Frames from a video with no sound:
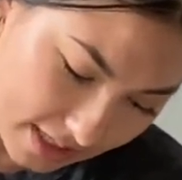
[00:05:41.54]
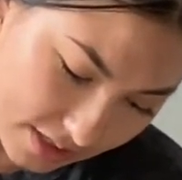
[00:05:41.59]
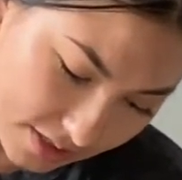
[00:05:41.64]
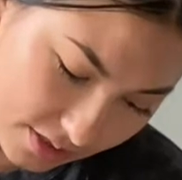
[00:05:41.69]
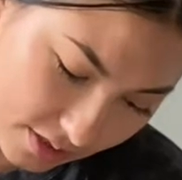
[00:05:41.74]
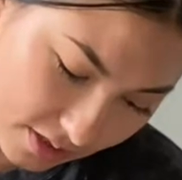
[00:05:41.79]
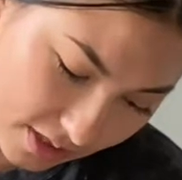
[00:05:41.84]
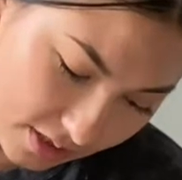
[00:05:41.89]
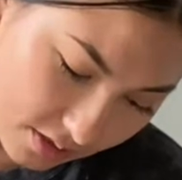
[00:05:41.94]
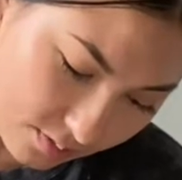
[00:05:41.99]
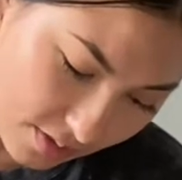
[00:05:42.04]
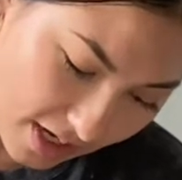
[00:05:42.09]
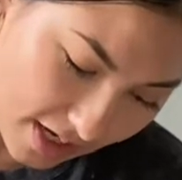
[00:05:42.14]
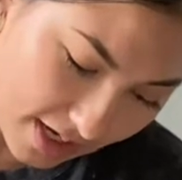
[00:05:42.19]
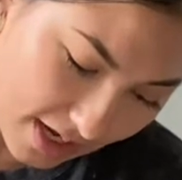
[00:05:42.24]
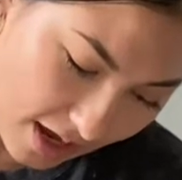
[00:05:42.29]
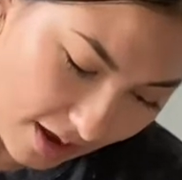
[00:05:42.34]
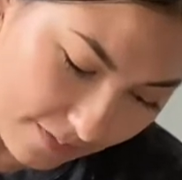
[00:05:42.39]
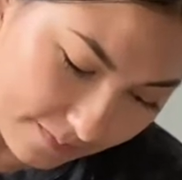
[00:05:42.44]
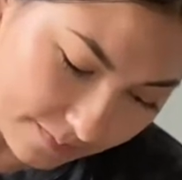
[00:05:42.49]
so let's write
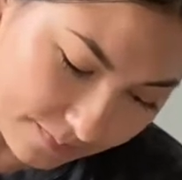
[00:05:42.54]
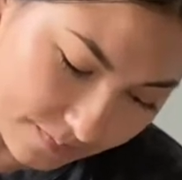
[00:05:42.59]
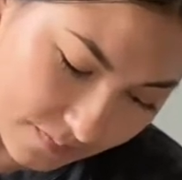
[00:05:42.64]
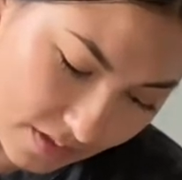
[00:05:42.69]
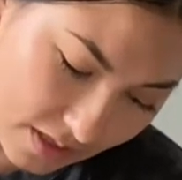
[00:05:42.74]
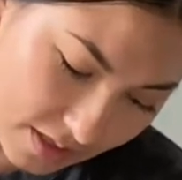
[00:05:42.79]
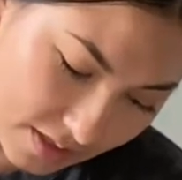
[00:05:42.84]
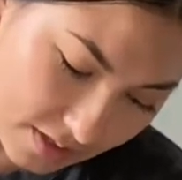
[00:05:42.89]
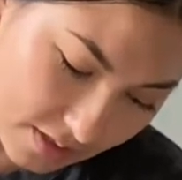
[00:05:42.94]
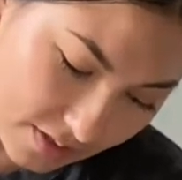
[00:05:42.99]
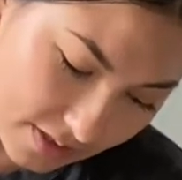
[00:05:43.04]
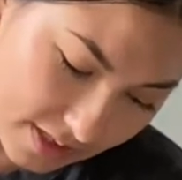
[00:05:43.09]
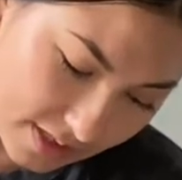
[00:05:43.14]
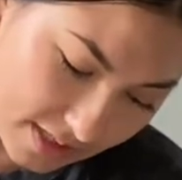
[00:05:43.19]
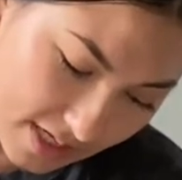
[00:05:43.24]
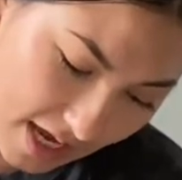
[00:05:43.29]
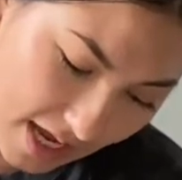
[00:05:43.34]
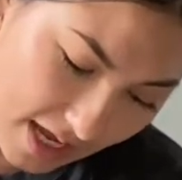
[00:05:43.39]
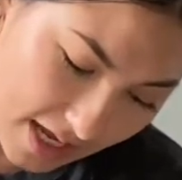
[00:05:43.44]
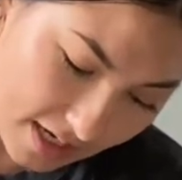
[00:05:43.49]
it out. So it's
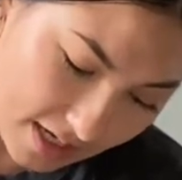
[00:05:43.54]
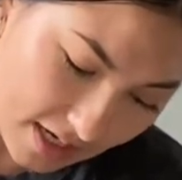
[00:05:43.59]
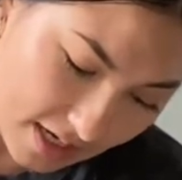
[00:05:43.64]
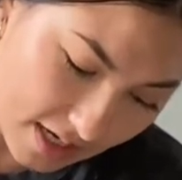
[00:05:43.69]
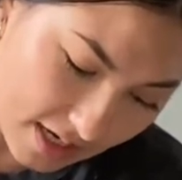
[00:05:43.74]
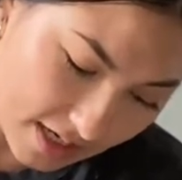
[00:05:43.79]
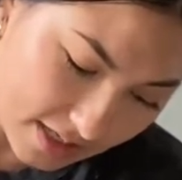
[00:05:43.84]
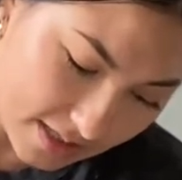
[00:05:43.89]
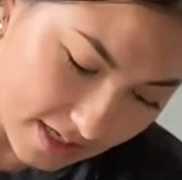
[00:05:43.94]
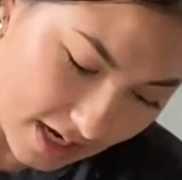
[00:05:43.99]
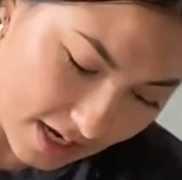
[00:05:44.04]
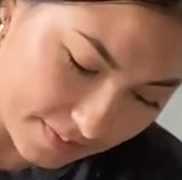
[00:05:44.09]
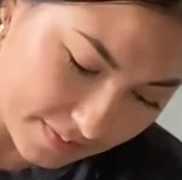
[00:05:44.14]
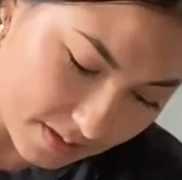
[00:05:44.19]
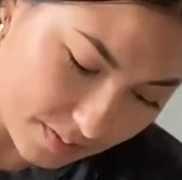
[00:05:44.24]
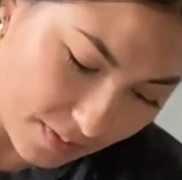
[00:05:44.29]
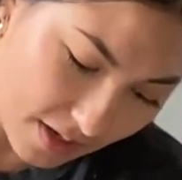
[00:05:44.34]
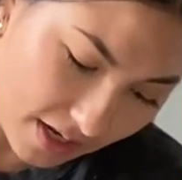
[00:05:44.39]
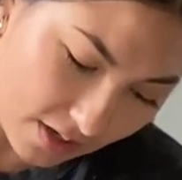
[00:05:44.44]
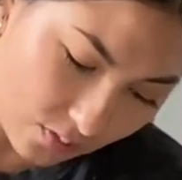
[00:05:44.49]
10
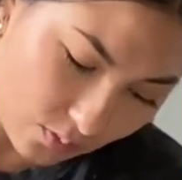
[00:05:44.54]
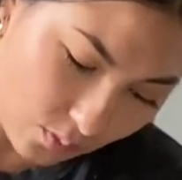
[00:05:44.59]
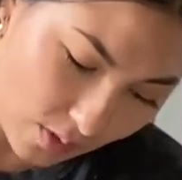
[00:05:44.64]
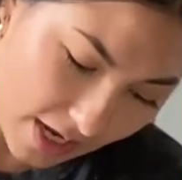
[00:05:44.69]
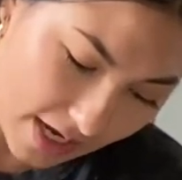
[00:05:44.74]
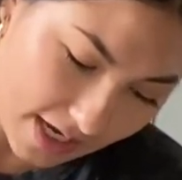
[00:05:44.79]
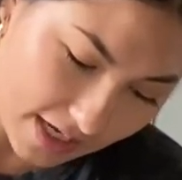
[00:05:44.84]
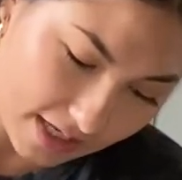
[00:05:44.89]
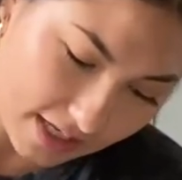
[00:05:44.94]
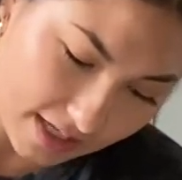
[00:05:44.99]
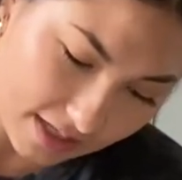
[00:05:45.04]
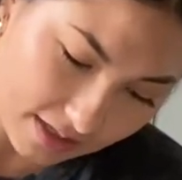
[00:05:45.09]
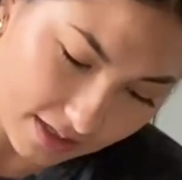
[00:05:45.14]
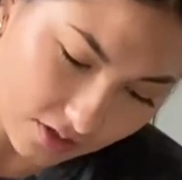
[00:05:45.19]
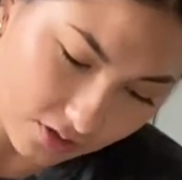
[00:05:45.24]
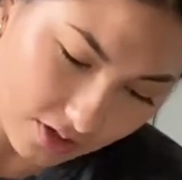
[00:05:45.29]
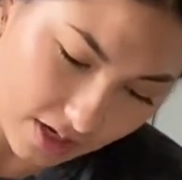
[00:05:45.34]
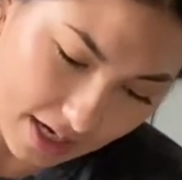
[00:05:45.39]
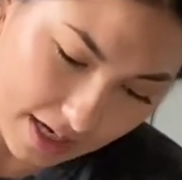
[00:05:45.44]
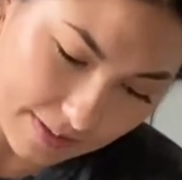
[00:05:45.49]
times my weight in
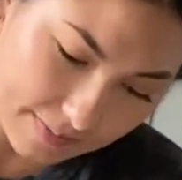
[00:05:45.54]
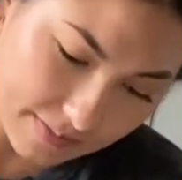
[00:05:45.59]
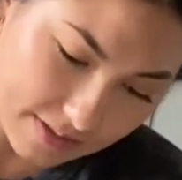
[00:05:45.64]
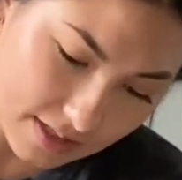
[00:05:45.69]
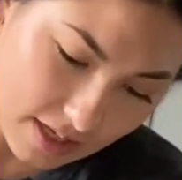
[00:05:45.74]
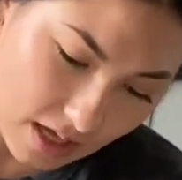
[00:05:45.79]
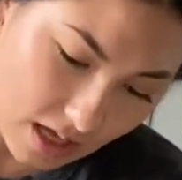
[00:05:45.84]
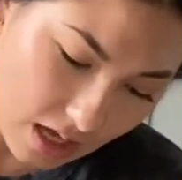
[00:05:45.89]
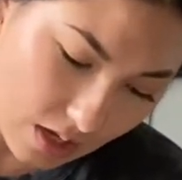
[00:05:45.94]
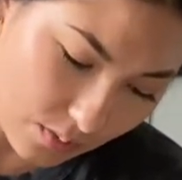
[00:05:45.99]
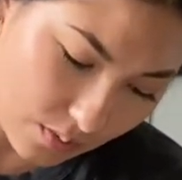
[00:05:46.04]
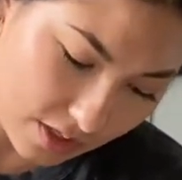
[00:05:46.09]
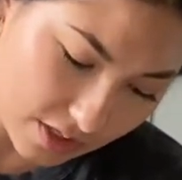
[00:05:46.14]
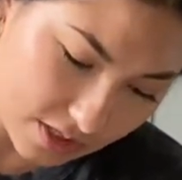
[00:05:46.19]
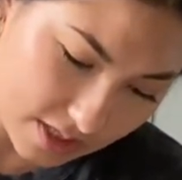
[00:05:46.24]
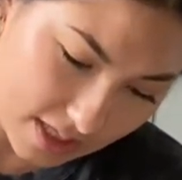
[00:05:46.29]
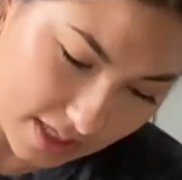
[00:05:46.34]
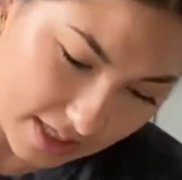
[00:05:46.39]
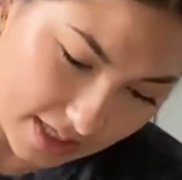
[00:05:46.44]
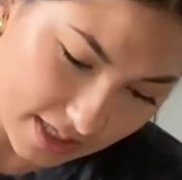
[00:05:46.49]
kilograms,
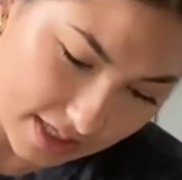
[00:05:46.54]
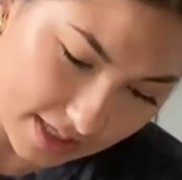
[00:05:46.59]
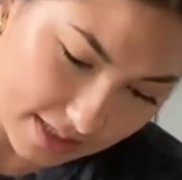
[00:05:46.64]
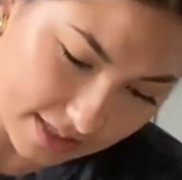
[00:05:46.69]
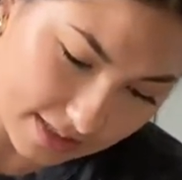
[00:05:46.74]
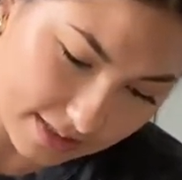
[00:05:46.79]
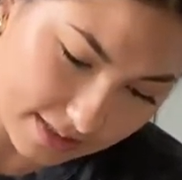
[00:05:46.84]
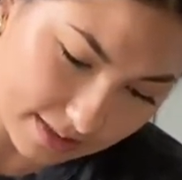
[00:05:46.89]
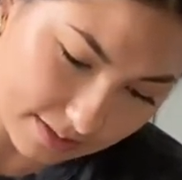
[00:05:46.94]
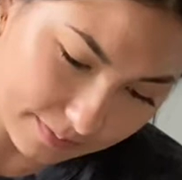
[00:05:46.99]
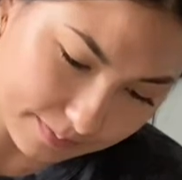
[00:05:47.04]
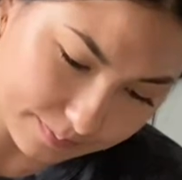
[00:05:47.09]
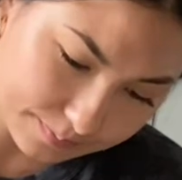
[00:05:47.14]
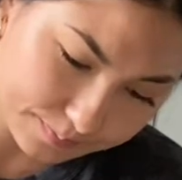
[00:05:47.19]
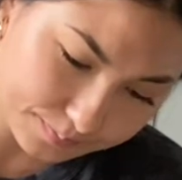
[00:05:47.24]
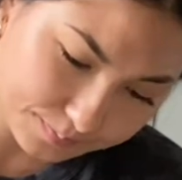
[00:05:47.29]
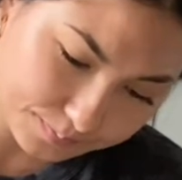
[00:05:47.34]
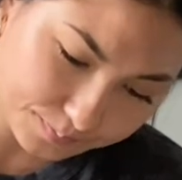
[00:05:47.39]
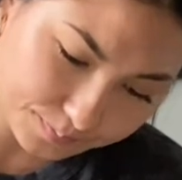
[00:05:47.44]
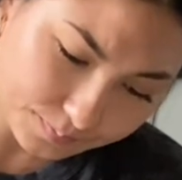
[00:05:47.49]
which is,
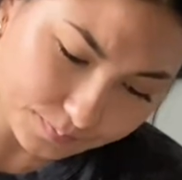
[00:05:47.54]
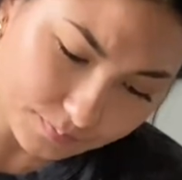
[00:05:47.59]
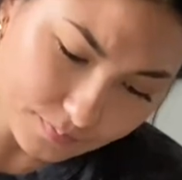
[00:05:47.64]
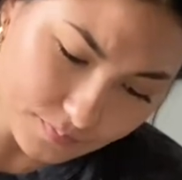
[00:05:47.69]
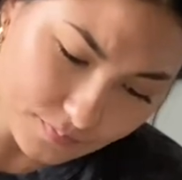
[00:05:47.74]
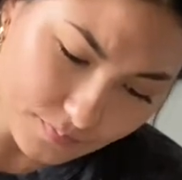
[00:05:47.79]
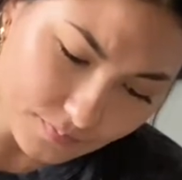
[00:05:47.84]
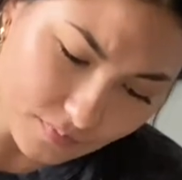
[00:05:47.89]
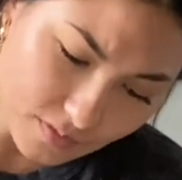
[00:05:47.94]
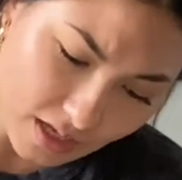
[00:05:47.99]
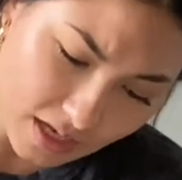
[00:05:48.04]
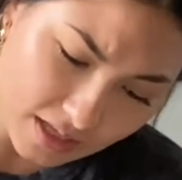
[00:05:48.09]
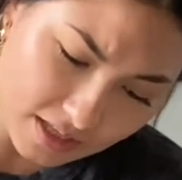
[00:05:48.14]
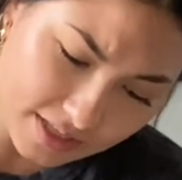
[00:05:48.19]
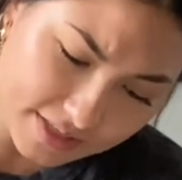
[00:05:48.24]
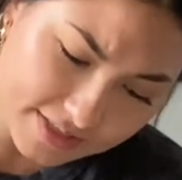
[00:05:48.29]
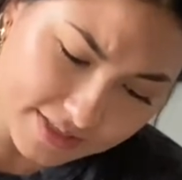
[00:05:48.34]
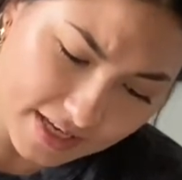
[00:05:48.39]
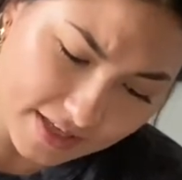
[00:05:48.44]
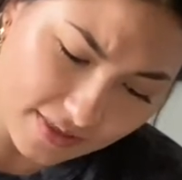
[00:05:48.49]

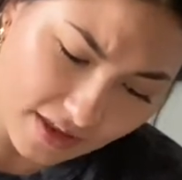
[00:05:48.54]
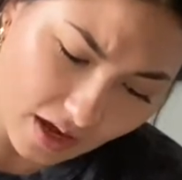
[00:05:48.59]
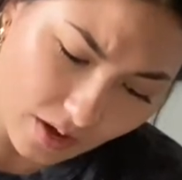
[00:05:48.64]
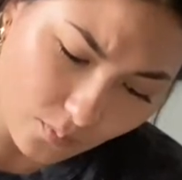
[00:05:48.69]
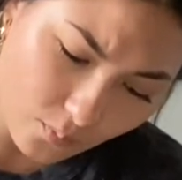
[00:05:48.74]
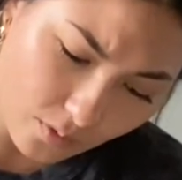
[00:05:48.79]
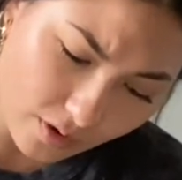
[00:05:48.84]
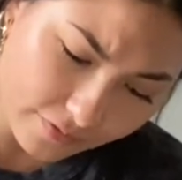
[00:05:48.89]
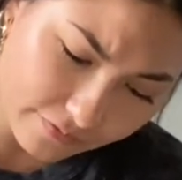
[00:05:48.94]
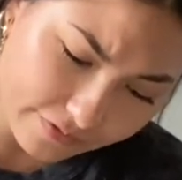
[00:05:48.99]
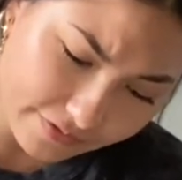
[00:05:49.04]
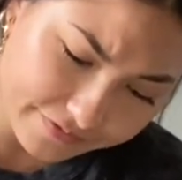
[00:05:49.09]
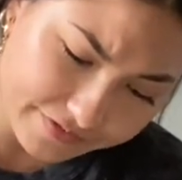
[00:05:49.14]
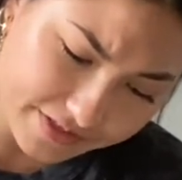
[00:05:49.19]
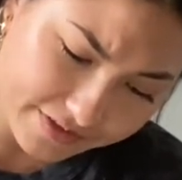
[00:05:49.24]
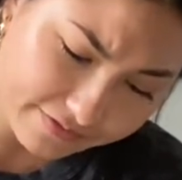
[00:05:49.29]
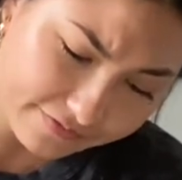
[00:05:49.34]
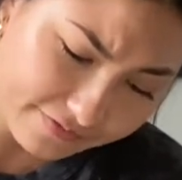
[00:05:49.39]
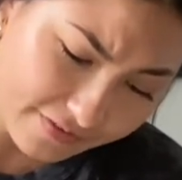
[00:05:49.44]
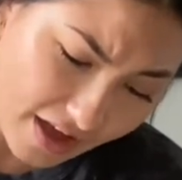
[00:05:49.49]
let's say that I'm
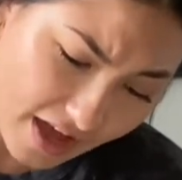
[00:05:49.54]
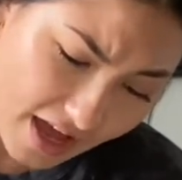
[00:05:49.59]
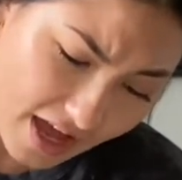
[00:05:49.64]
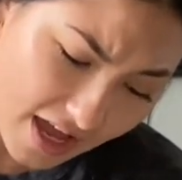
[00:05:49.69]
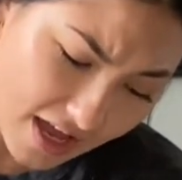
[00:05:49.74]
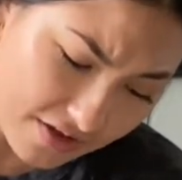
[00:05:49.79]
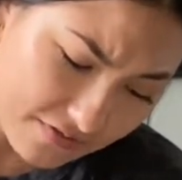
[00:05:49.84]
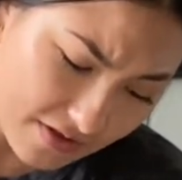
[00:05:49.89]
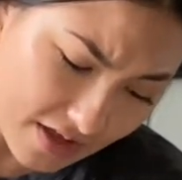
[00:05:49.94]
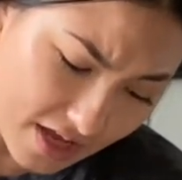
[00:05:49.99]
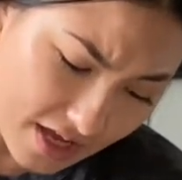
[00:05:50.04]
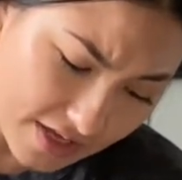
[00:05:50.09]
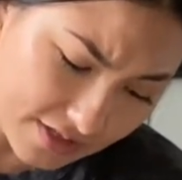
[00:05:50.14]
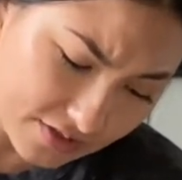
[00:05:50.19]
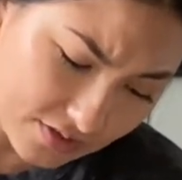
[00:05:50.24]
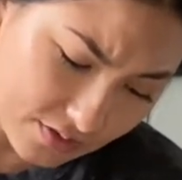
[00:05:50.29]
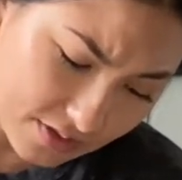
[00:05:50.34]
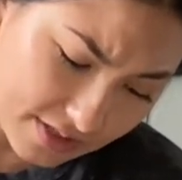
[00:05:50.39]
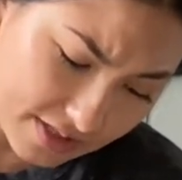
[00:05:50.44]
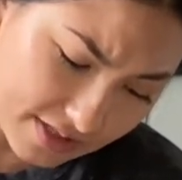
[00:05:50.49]
155,
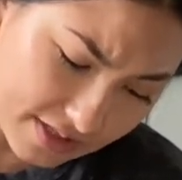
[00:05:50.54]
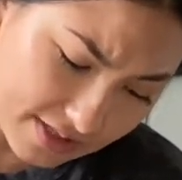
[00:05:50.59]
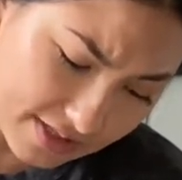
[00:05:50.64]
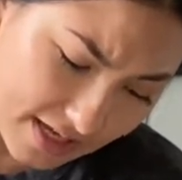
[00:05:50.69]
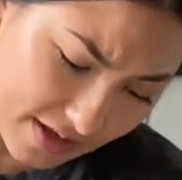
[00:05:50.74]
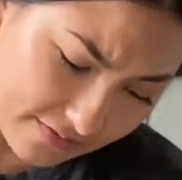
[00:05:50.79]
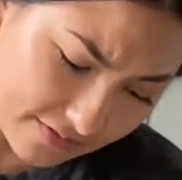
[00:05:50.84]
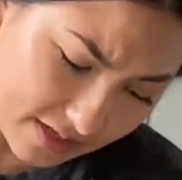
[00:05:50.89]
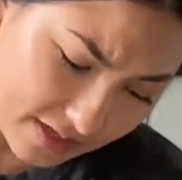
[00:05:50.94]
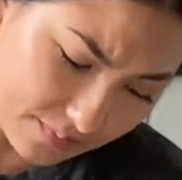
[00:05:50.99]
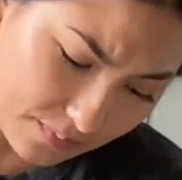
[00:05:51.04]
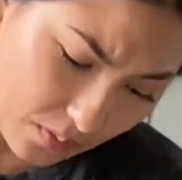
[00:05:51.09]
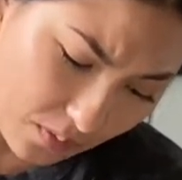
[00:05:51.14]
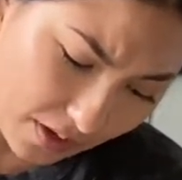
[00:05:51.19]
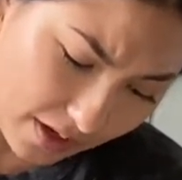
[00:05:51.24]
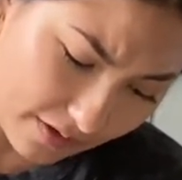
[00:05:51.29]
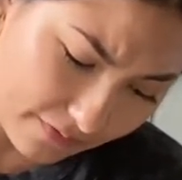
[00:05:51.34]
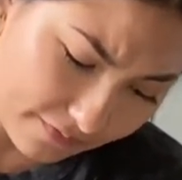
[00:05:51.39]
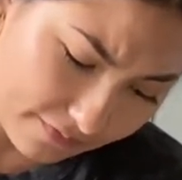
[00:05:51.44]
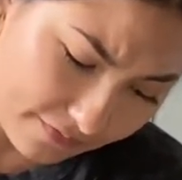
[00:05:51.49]
so it's
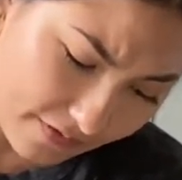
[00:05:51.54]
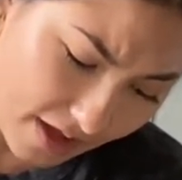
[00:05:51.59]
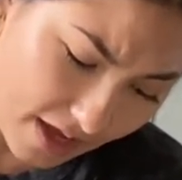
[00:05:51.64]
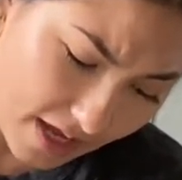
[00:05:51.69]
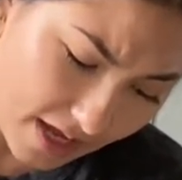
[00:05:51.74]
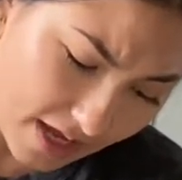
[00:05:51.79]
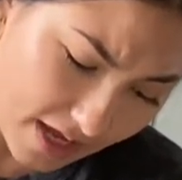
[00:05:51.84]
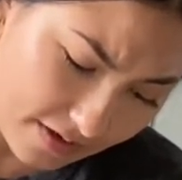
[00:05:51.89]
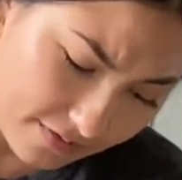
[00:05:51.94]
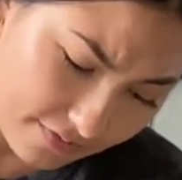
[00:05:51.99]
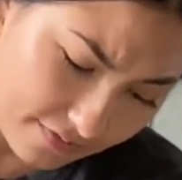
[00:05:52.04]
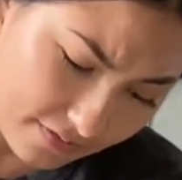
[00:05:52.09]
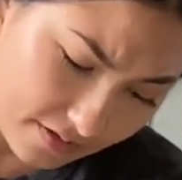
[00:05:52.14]
70.5